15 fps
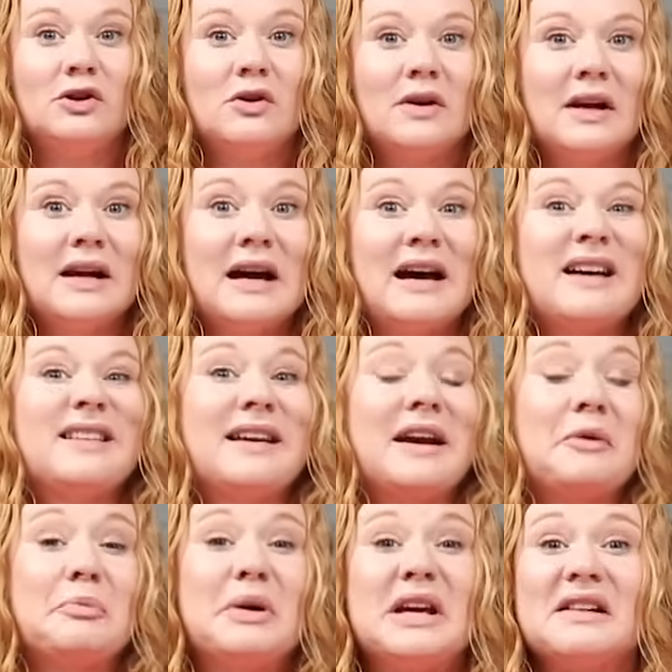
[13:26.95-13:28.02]
You can cut
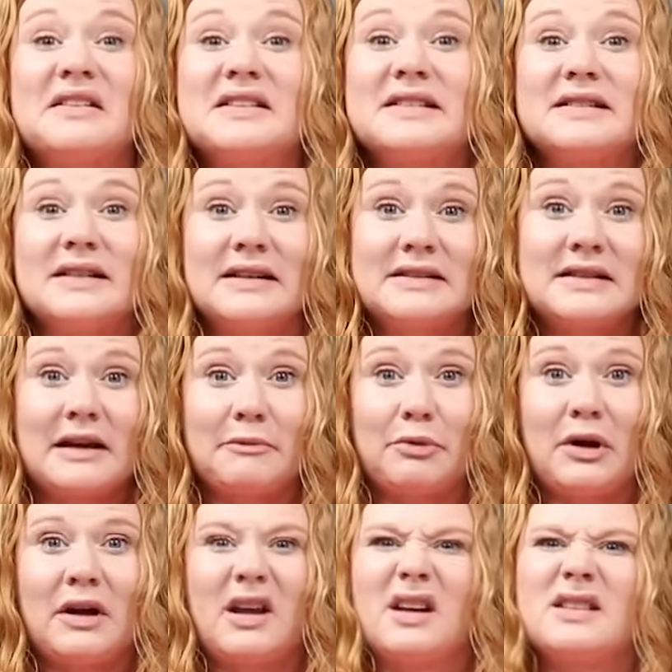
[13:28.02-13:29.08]
like a peel and stick type
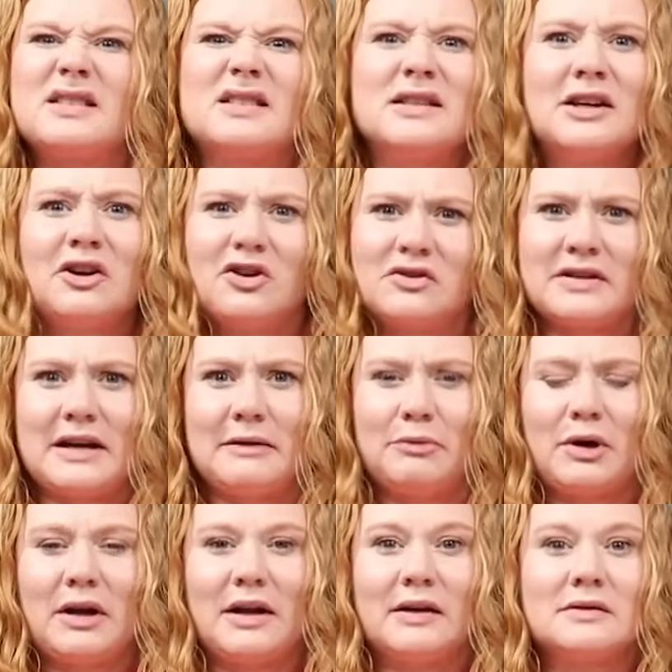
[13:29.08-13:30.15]
product, sticker type
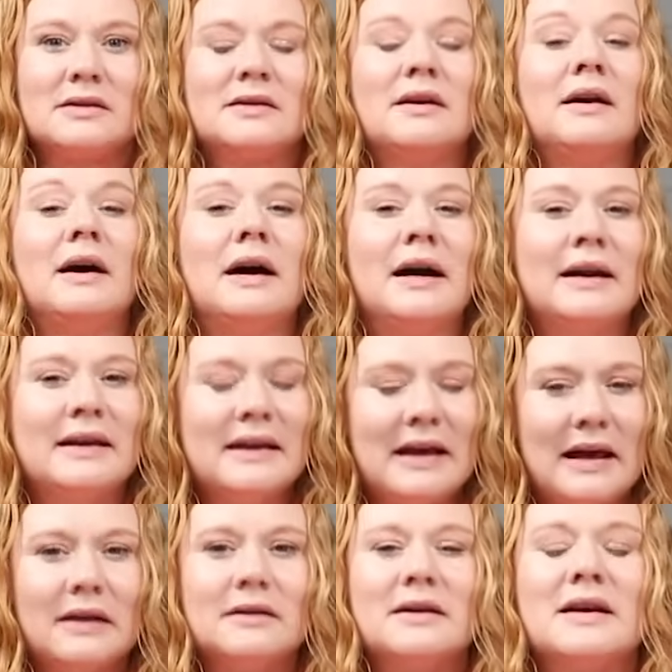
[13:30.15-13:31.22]
product.
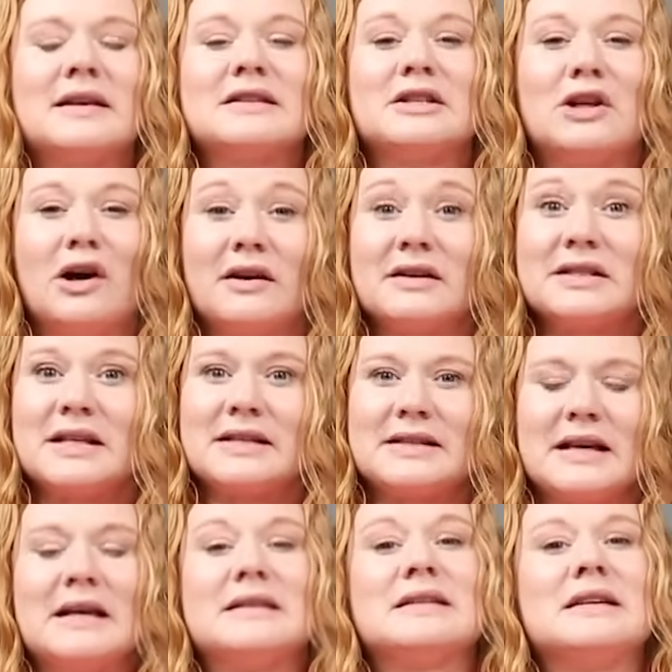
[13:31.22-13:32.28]
Again, as long as it
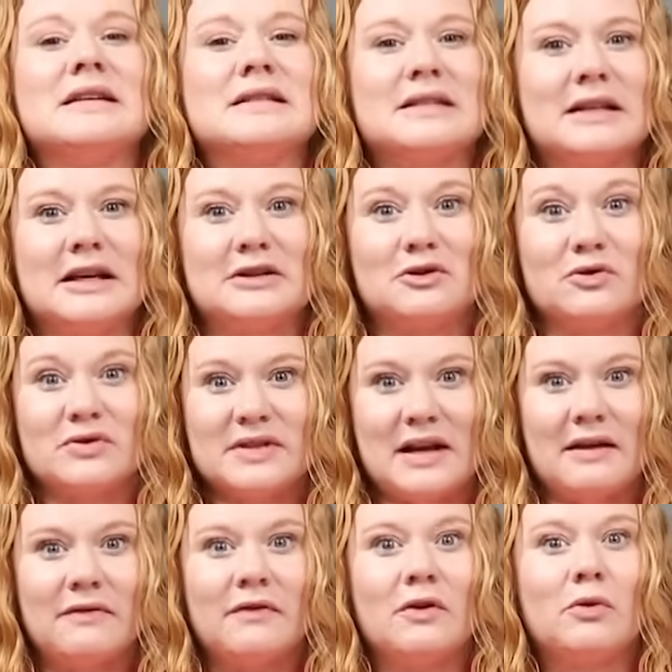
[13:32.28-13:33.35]
says it's laser
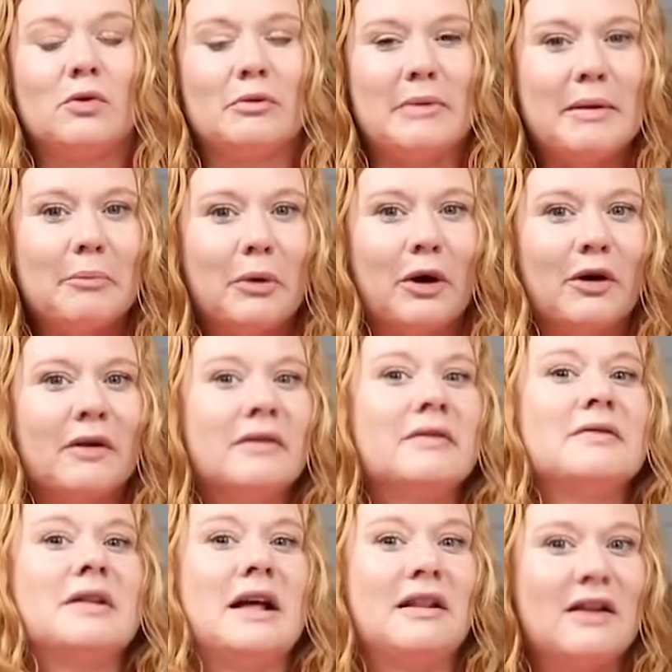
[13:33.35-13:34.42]
safe. Remember,
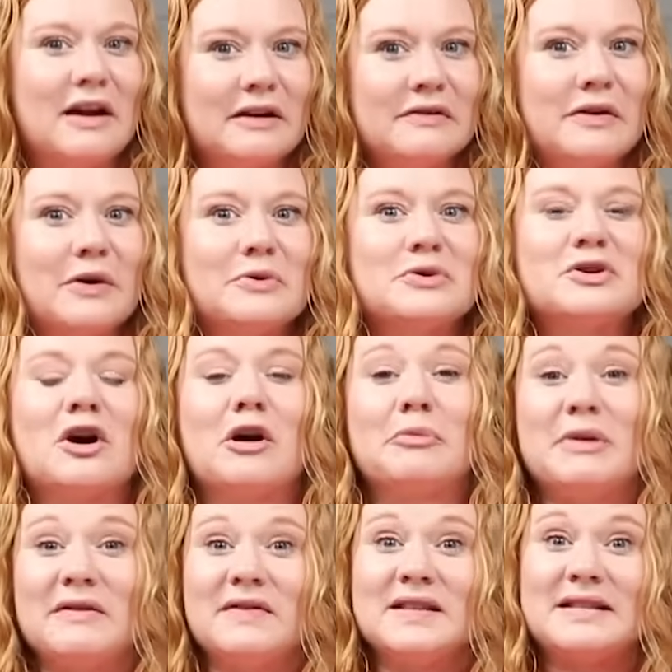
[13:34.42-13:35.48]
a lot of those are
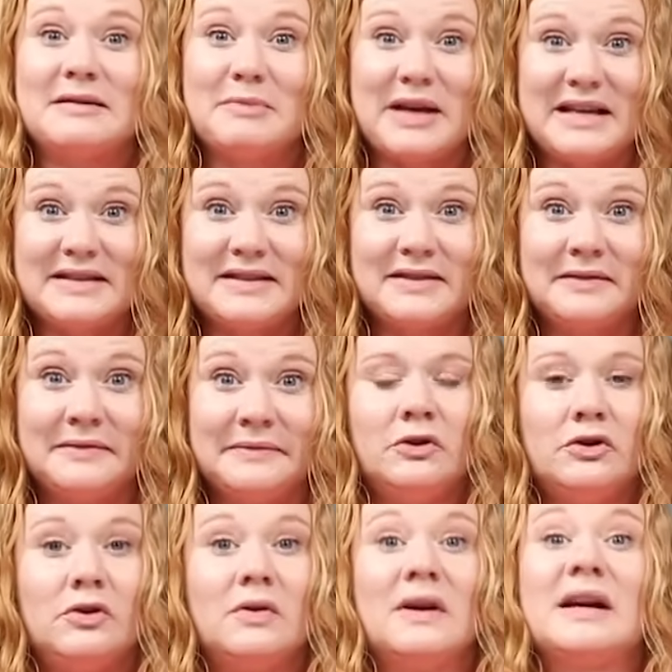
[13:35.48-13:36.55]
P V C based.
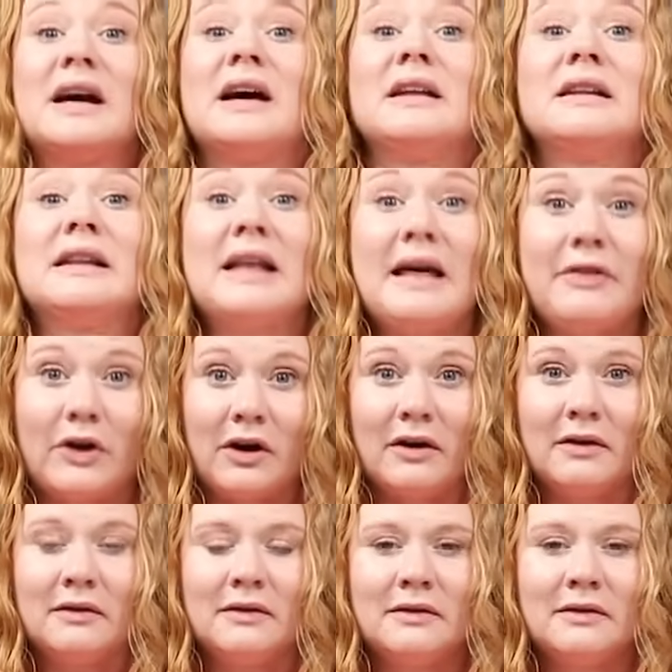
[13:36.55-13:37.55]
You can cut leather.